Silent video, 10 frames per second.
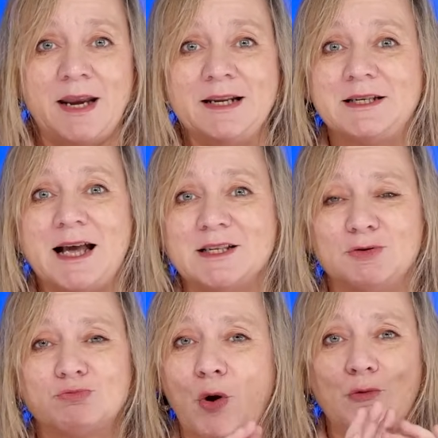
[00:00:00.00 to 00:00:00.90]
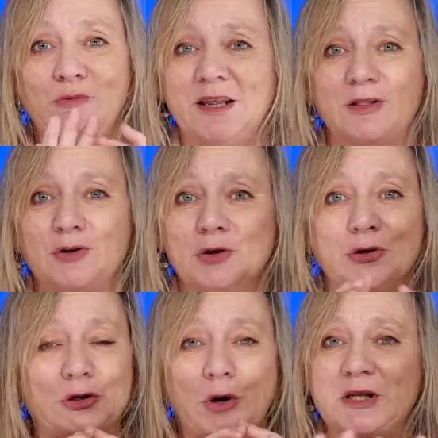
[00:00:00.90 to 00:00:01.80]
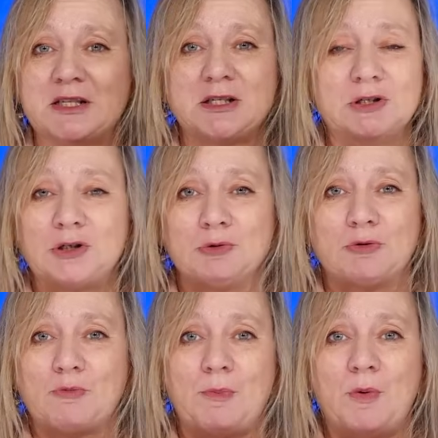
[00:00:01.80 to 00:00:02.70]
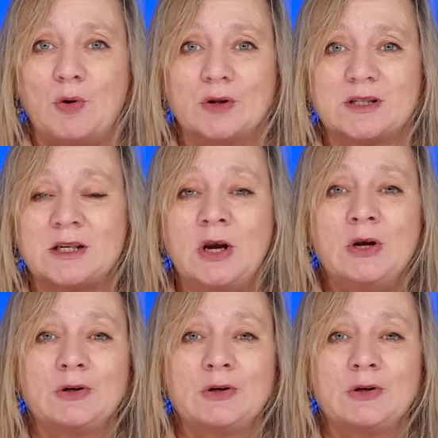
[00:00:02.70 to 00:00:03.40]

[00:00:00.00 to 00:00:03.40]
And it does. Go read the news, go listen to the reports,